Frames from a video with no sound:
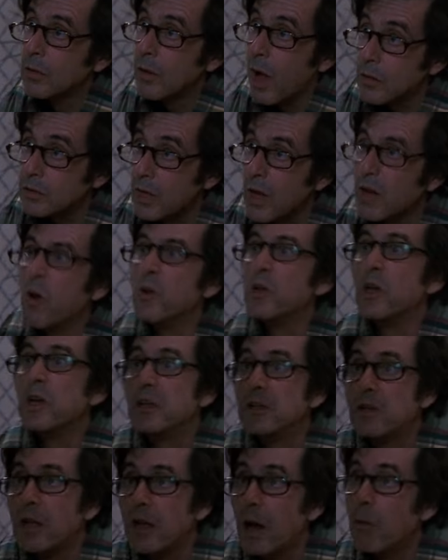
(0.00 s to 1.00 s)
Cocksucker, I'll call you
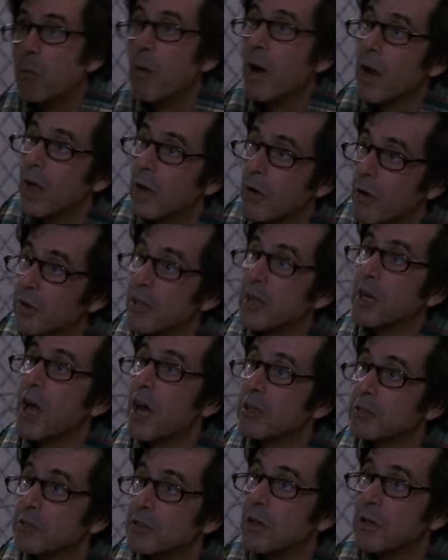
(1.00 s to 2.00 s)
anything I want. I'll call you
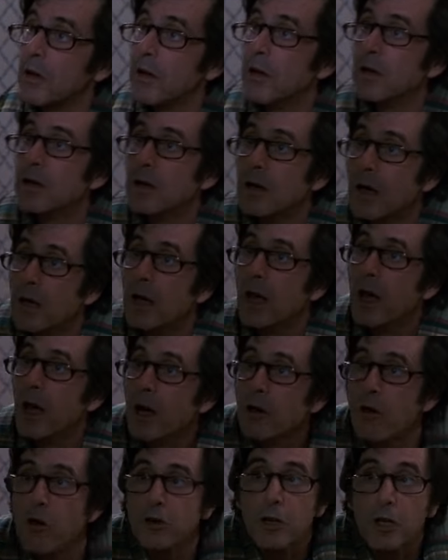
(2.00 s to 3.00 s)
cocksucker. Yeah, I'll
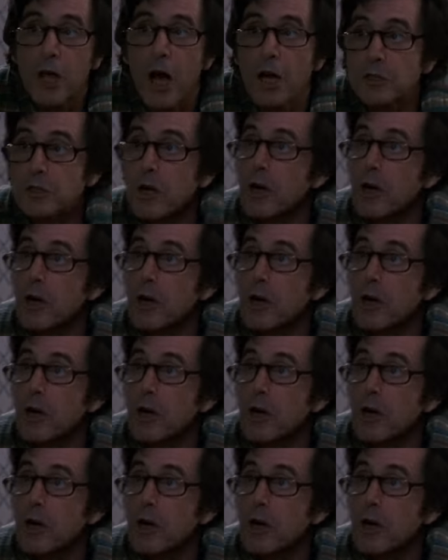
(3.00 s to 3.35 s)
call you cocksucker.